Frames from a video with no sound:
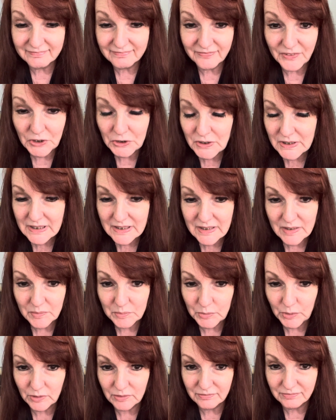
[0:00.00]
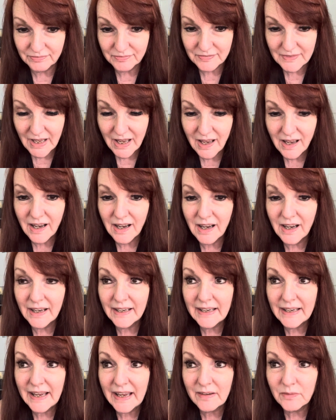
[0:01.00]
Very simple. I
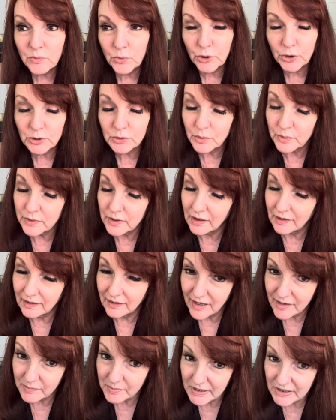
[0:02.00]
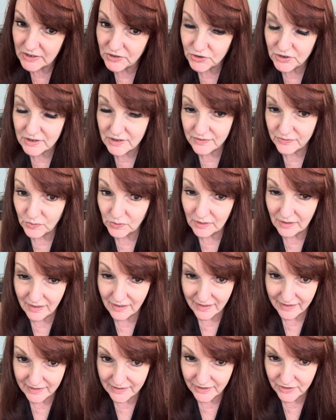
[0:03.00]
have worked with a lot of patients for a
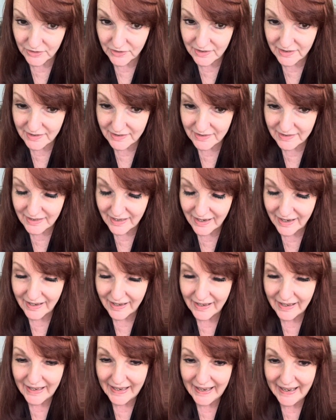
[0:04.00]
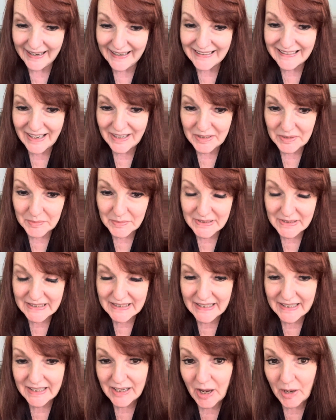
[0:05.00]
lot of years, and I am
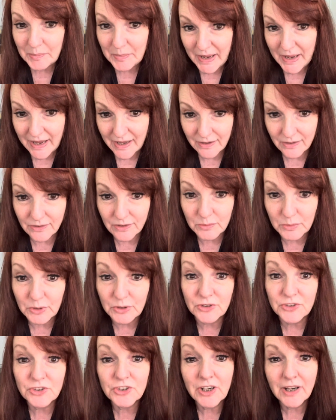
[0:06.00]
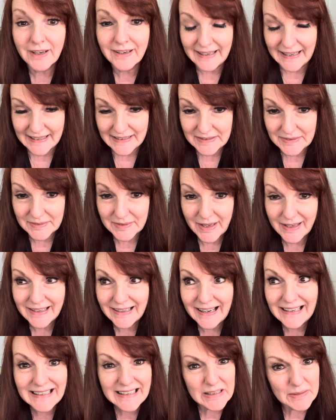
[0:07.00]
seeing a pattern emerge again, and it
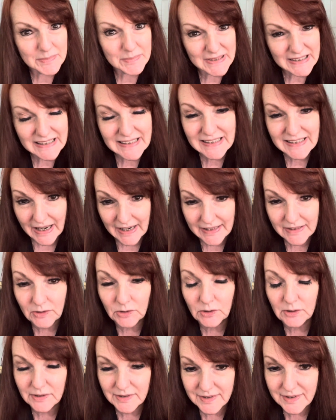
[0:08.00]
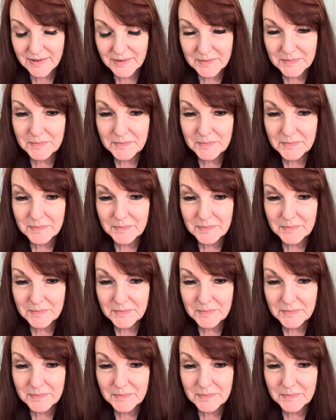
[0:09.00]
kind of comes in cycles.